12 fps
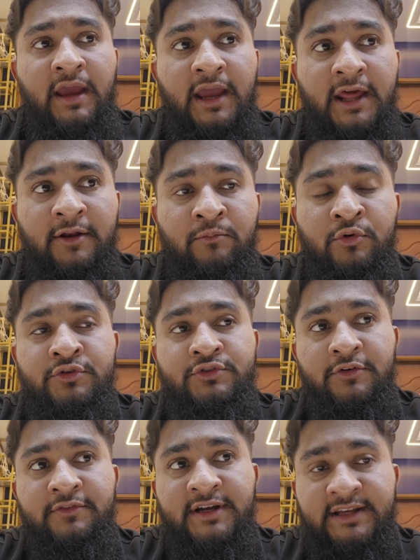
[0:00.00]
And most
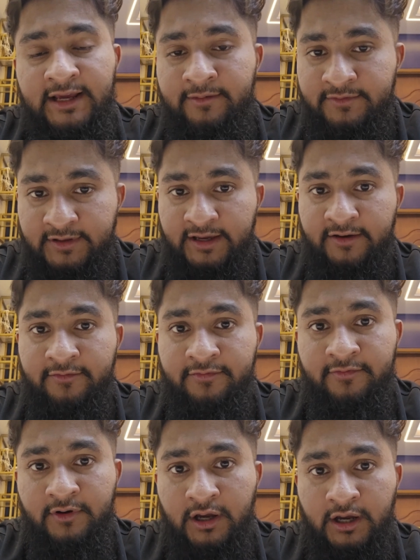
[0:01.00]
of the times I
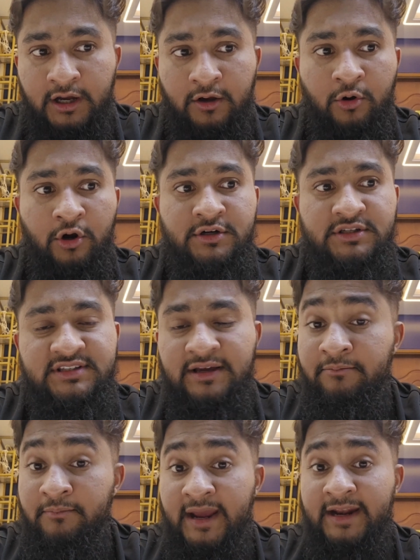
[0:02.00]
have got
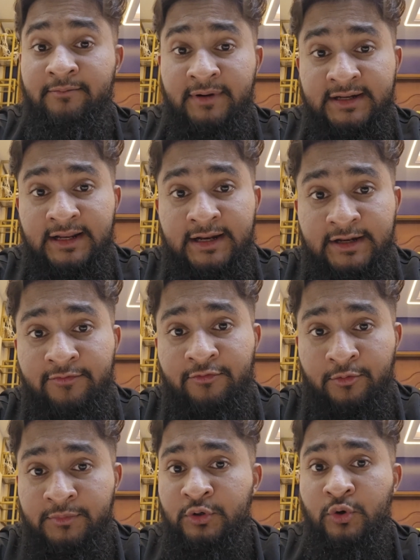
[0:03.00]
some bad mentality
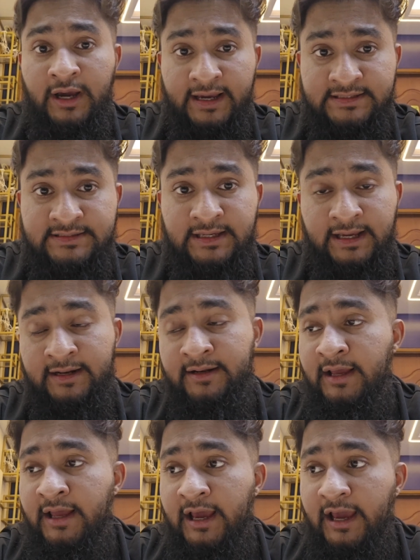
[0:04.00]
from you guys, and
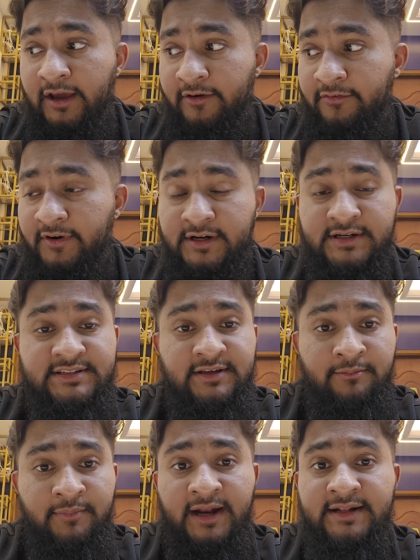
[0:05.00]
I have heard
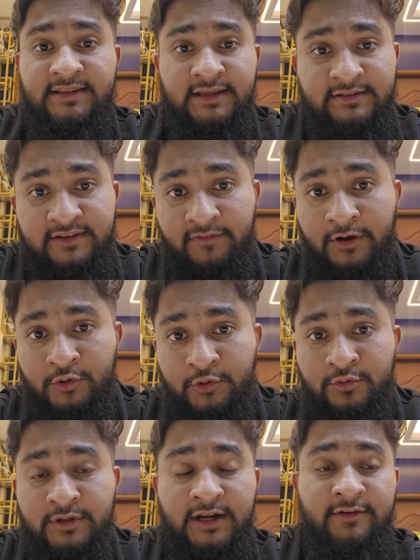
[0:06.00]
some bad things about
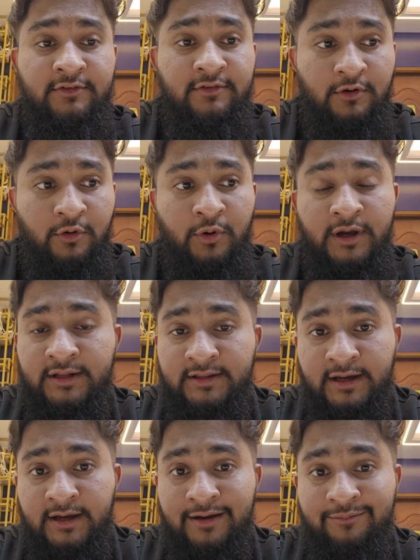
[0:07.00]
you. That's where
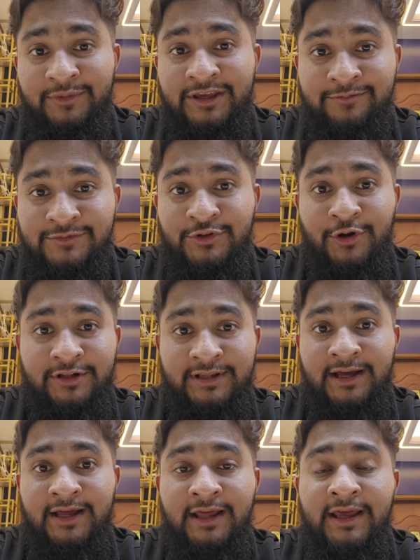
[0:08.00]
the memes or
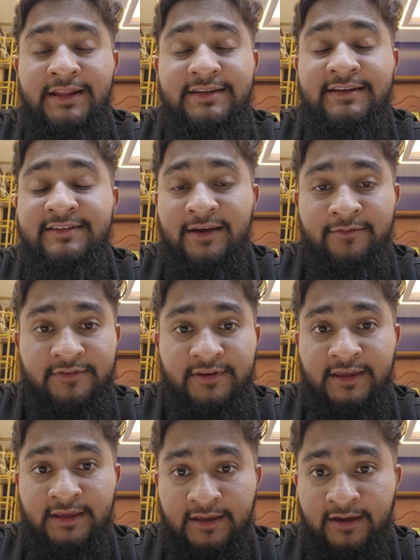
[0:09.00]
the things I'm
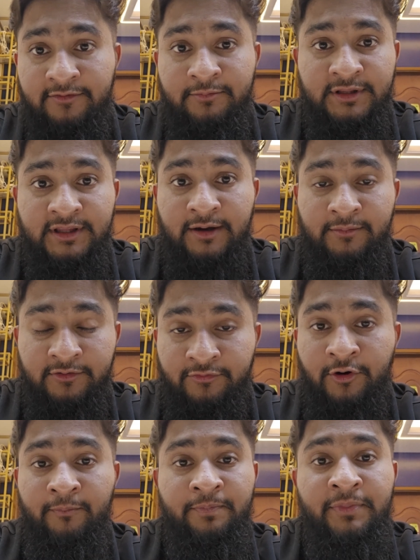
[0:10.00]
saying have been coming
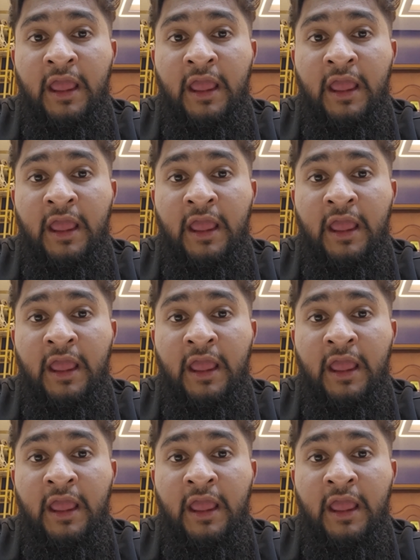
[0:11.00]
from.